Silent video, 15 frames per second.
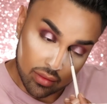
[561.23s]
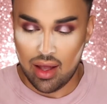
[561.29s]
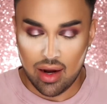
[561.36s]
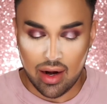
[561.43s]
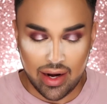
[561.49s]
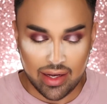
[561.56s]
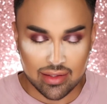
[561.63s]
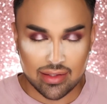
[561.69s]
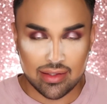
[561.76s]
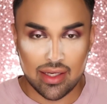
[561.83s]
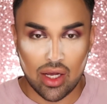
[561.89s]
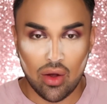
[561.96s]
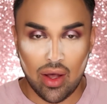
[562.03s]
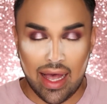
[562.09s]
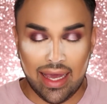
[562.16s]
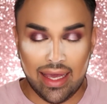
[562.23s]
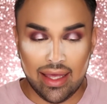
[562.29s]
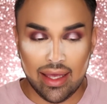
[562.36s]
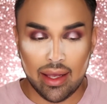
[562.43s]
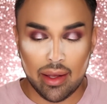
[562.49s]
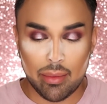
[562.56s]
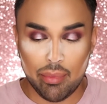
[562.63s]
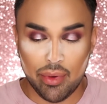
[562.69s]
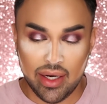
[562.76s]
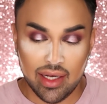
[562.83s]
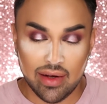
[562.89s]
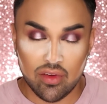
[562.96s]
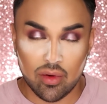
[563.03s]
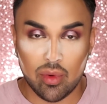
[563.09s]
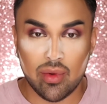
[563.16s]
All right, so I am pretty
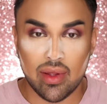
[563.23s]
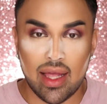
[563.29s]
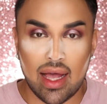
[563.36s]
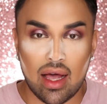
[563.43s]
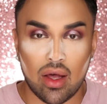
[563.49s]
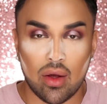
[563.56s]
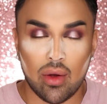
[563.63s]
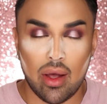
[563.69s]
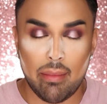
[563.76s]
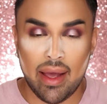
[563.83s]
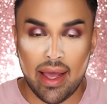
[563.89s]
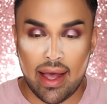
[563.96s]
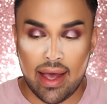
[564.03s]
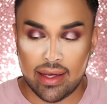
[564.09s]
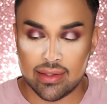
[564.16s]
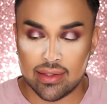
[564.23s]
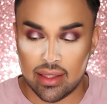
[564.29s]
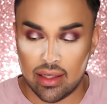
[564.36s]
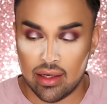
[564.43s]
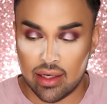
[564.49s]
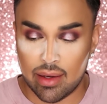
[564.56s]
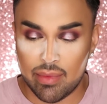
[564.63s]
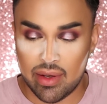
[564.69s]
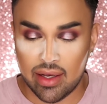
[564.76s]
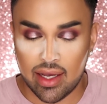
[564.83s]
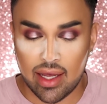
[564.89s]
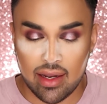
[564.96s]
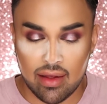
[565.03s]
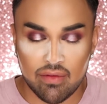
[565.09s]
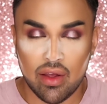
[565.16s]
comfortable with how my eyes look. I'm gonna
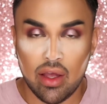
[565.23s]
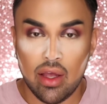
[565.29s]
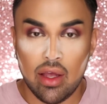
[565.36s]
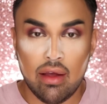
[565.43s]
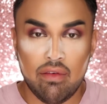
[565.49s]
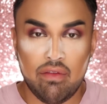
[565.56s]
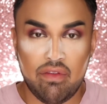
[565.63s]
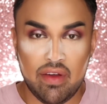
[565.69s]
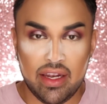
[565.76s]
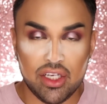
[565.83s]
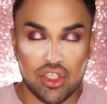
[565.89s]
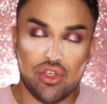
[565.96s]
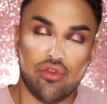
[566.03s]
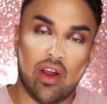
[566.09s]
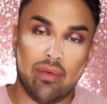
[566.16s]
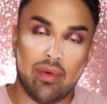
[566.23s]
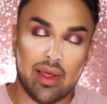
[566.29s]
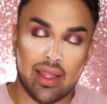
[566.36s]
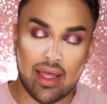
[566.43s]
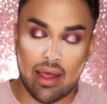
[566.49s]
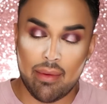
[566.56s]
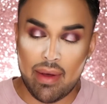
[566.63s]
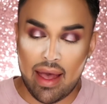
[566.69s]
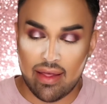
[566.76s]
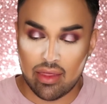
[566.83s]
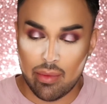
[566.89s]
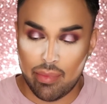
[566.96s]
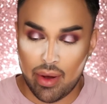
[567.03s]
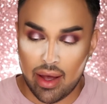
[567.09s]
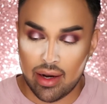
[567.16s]
kind of finish framing them at
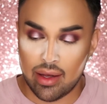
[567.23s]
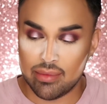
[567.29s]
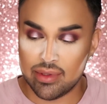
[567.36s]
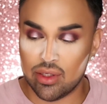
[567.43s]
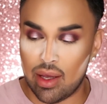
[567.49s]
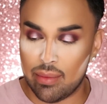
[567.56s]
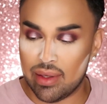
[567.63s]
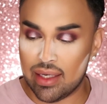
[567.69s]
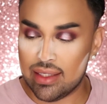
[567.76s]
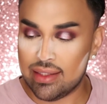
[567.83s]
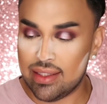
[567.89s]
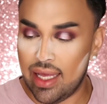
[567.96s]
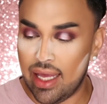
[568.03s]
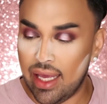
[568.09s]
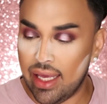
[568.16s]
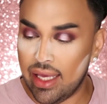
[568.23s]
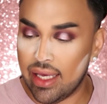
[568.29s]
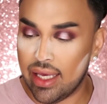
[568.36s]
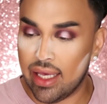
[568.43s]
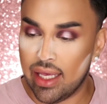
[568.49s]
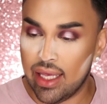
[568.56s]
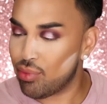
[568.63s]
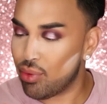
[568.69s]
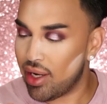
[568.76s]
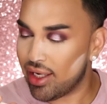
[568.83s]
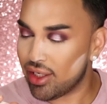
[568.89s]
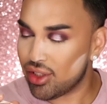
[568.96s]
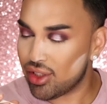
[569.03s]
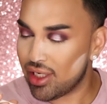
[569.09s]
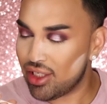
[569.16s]
the bottom. So I'm gonna take
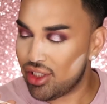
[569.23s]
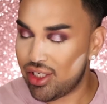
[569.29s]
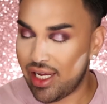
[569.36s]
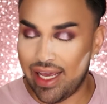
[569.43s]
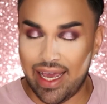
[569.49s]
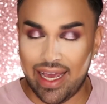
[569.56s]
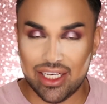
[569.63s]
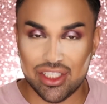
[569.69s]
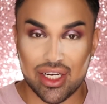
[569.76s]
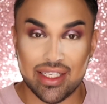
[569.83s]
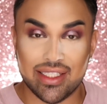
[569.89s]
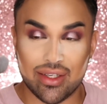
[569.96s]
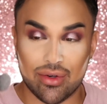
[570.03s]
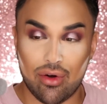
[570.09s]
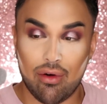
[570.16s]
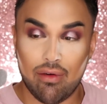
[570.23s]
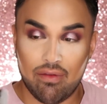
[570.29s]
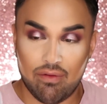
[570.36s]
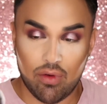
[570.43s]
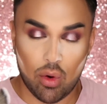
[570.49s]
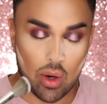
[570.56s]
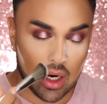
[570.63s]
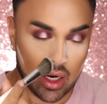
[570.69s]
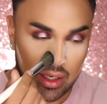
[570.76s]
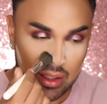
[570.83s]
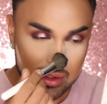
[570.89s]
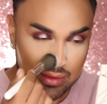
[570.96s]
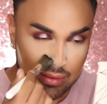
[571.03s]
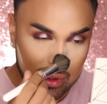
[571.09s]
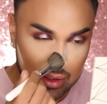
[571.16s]
brush JH04. I
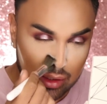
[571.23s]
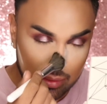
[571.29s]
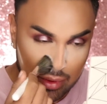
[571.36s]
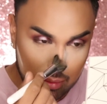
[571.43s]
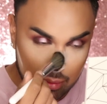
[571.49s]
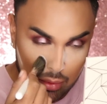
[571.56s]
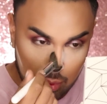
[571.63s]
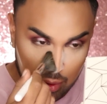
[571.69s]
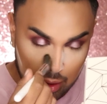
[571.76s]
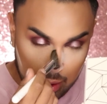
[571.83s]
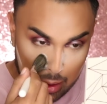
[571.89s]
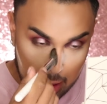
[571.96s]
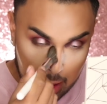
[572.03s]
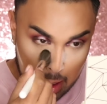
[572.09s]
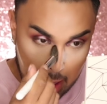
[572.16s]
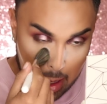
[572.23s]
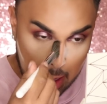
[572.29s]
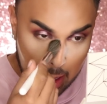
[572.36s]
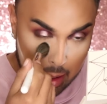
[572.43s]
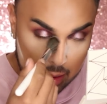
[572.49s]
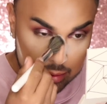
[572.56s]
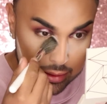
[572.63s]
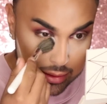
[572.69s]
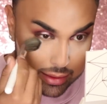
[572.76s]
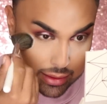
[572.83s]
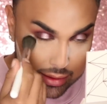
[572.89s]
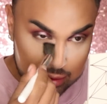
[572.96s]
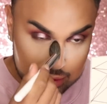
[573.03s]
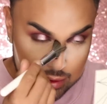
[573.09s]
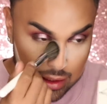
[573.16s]
need something a little bit more
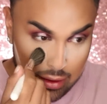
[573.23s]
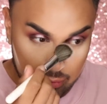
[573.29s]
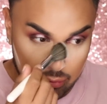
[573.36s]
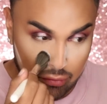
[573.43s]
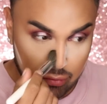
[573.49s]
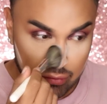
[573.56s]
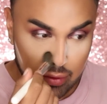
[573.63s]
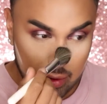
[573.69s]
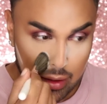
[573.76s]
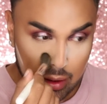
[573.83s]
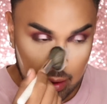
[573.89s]
stiff.